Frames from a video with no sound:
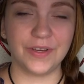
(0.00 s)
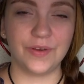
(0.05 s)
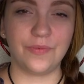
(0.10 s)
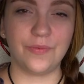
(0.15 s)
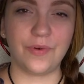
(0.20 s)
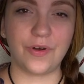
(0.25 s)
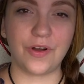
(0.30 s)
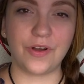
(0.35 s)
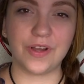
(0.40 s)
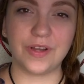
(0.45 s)

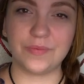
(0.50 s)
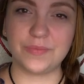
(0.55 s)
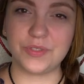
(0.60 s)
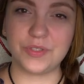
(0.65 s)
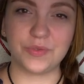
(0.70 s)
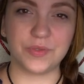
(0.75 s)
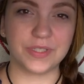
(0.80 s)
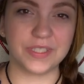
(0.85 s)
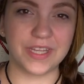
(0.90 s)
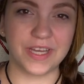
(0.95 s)
Welcome
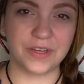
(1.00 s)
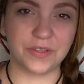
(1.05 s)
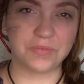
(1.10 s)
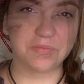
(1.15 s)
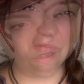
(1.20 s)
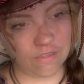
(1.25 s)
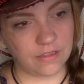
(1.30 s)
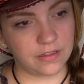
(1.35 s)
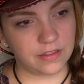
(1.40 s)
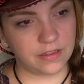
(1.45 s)
to our town.
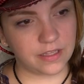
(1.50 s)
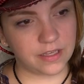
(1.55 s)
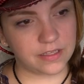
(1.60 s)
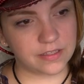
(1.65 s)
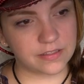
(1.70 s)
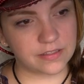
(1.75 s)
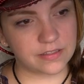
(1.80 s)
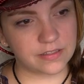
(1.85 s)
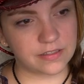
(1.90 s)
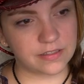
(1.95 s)

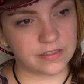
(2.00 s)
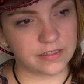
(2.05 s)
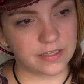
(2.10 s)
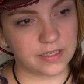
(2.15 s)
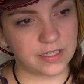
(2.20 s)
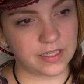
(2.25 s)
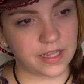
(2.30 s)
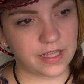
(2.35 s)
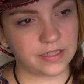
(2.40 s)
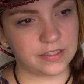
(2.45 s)
Last
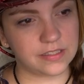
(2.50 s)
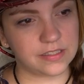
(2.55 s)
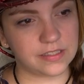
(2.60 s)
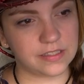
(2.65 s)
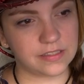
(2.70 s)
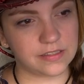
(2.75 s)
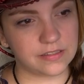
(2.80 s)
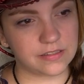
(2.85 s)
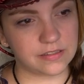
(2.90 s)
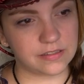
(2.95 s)

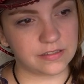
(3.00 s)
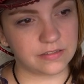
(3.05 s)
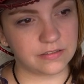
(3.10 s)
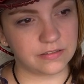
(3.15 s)
analysis.